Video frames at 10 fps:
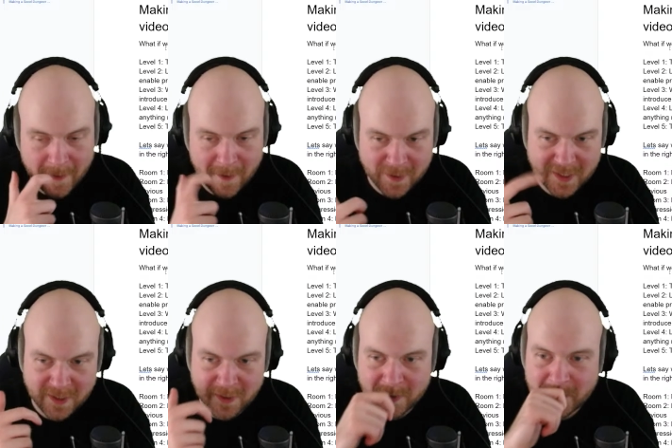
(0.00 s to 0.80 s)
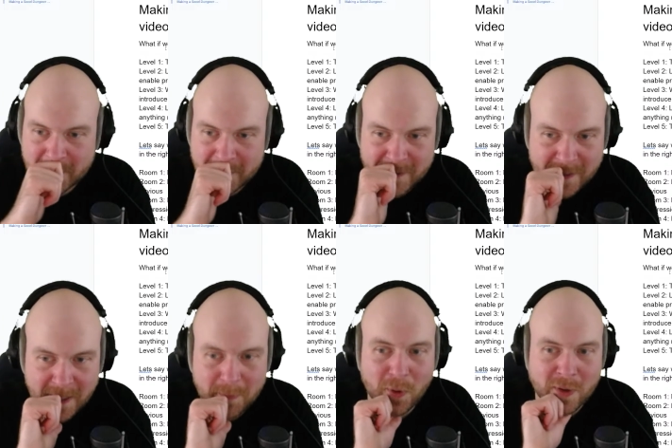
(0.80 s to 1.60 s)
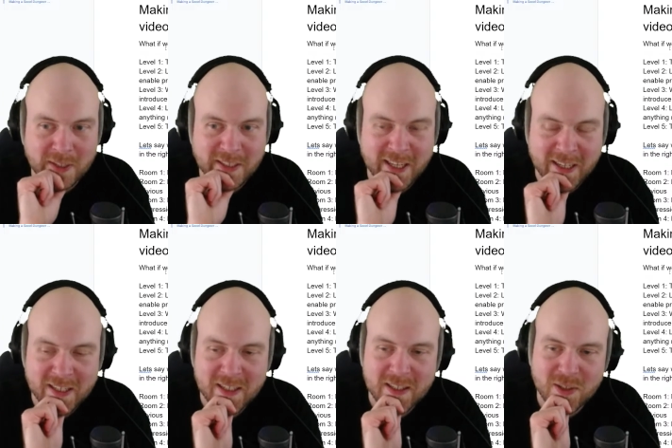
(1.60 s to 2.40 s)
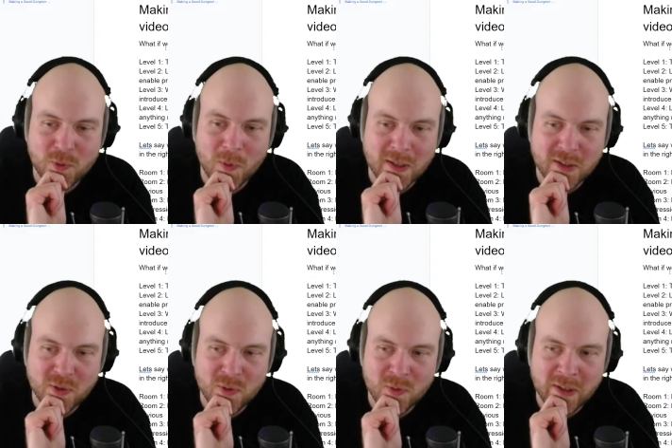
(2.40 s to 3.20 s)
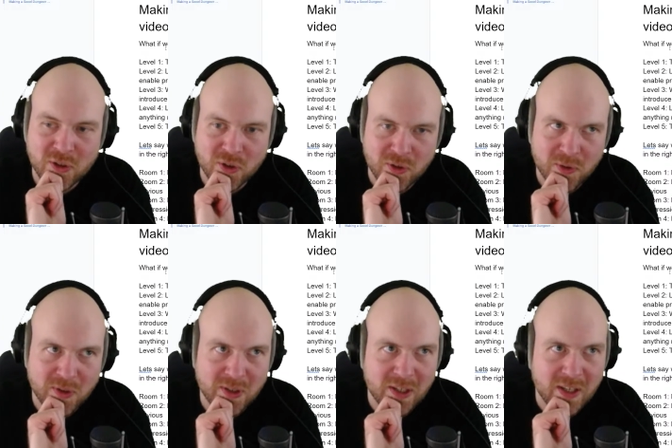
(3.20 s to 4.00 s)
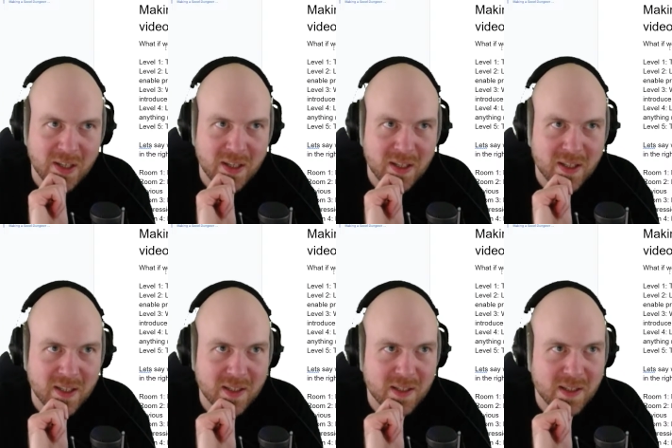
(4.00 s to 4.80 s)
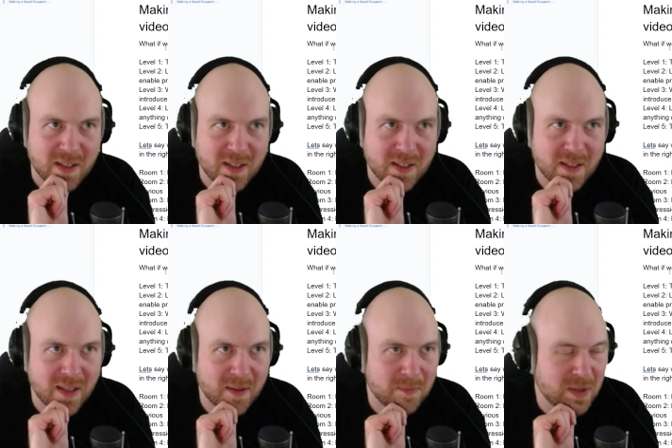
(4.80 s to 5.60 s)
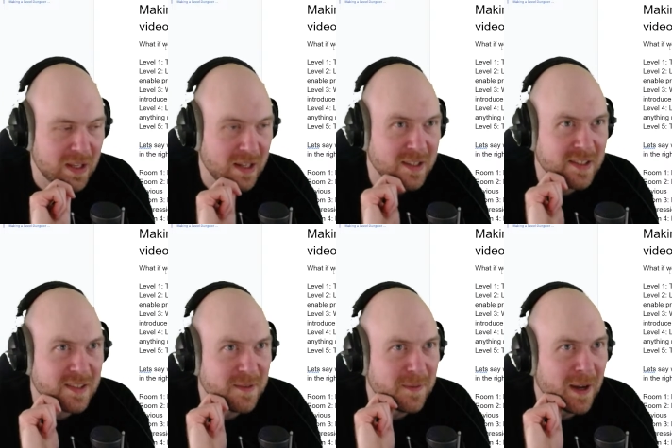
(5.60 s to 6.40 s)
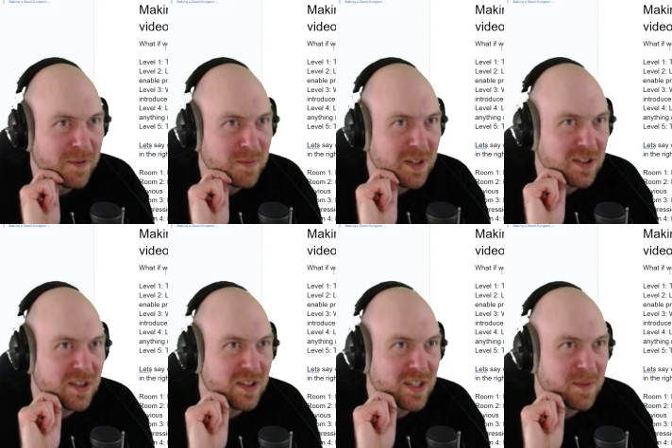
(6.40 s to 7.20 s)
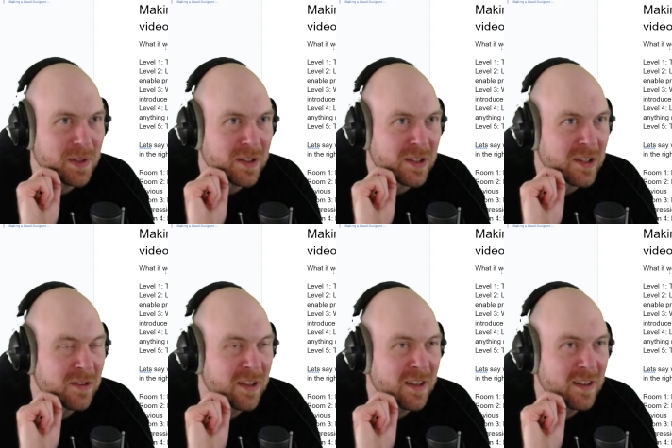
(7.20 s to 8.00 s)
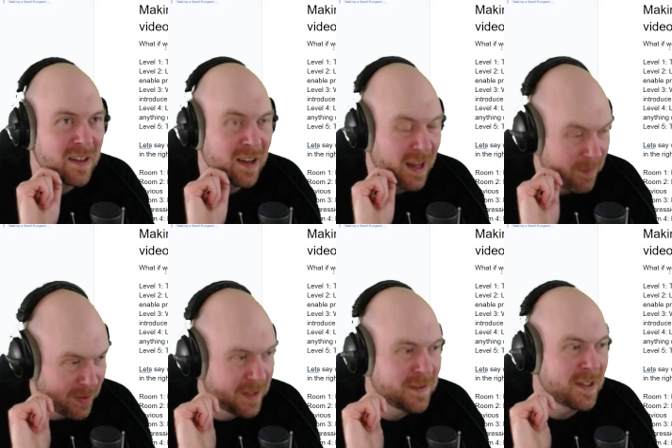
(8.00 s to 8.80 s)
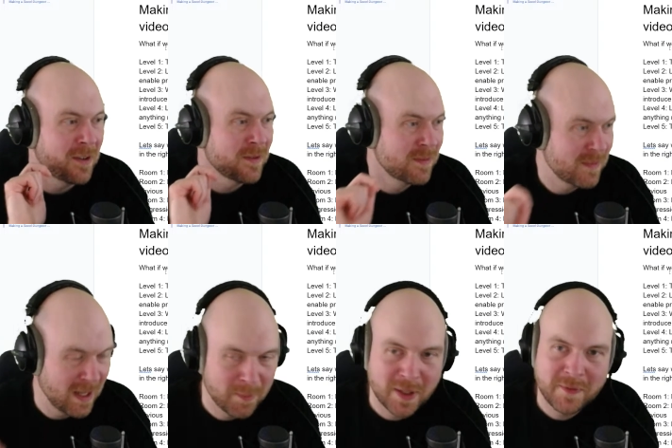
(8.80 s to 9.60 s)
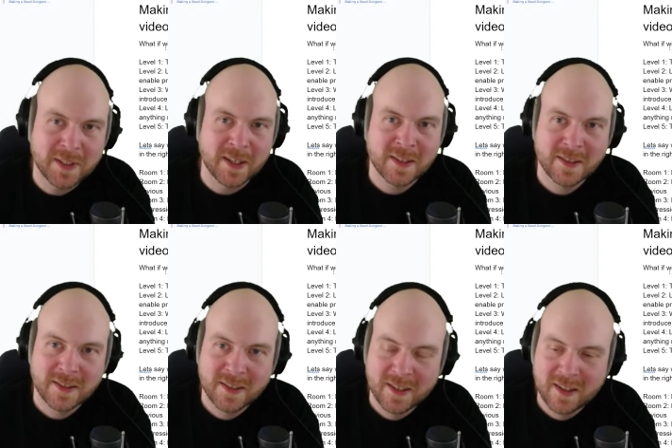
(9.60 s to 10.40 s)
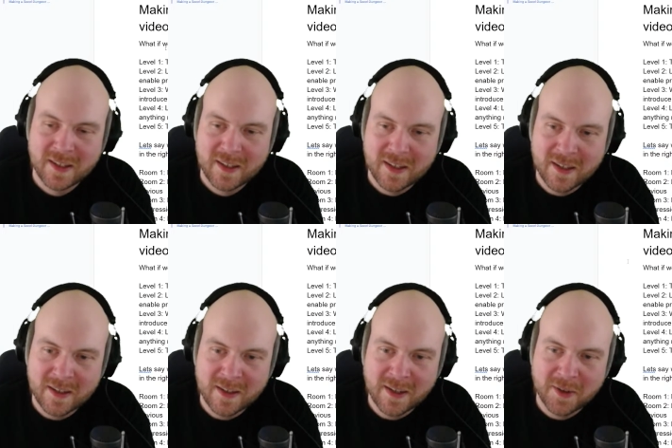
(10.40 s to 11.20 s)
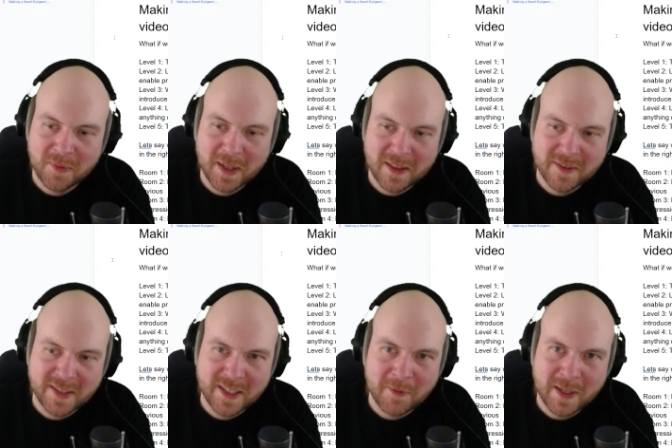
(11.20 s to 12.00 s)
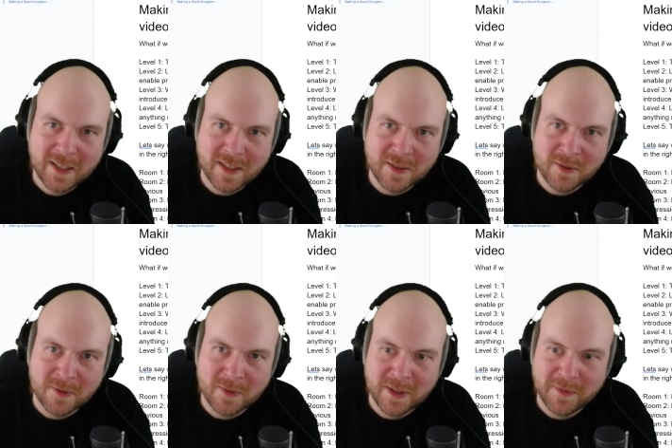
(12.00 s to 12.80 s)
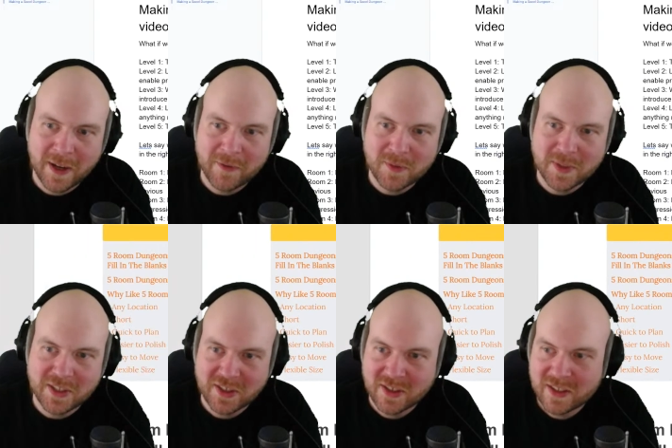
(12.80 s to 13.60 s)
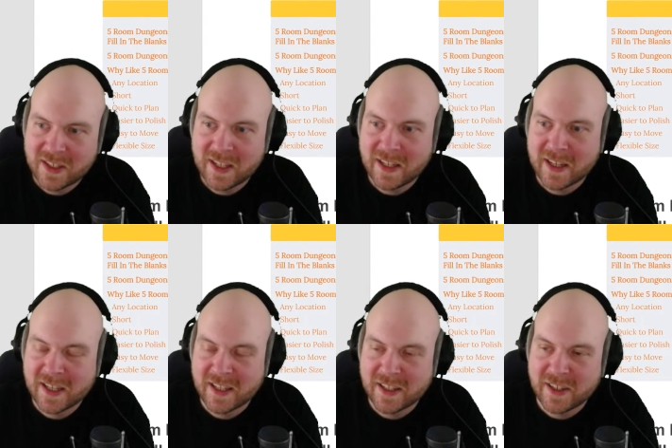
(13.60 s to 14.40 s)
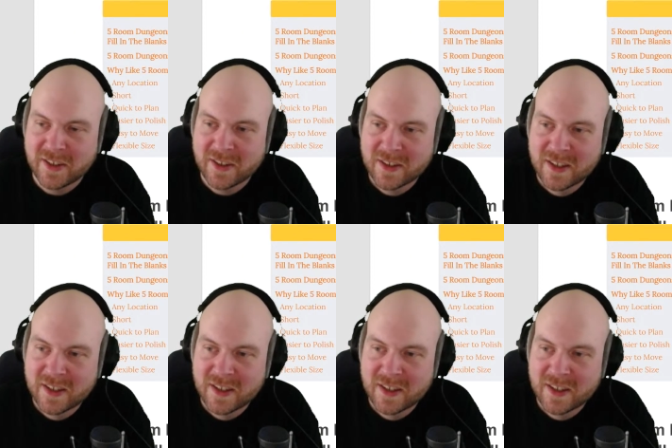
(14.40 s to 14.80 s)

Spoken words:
are still important to take. You want to introduce game, does the 5-room dungeon need to be linear then? I believe so. I believe it does. I don't think there's any way to do the 5-room dungeon in a non-linear